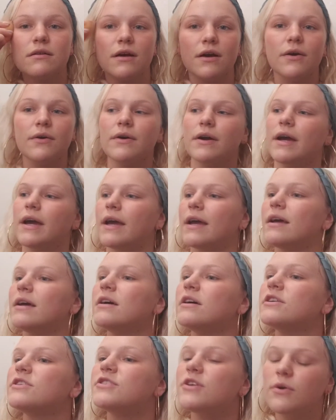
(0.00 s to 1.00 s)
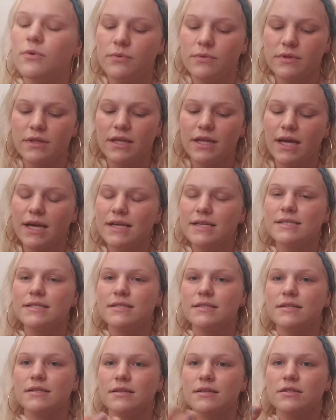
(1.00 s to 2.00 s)
Okay, so the
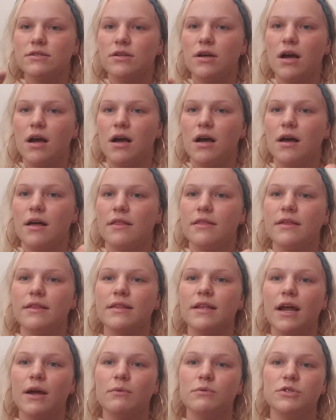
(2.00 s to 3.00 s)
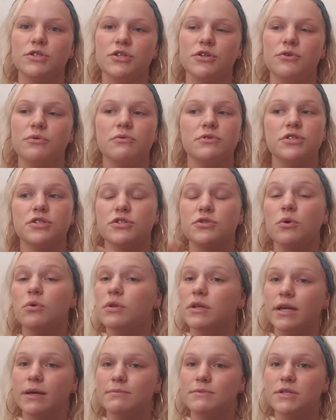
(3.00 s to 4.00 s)
next thing that I would do, which is
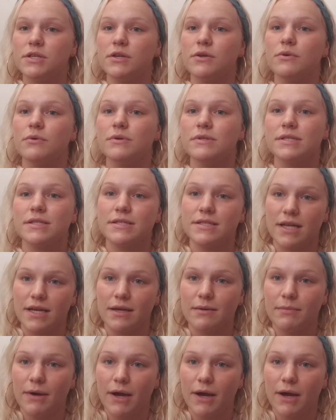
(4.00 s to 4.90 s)
totally up to you, is a setting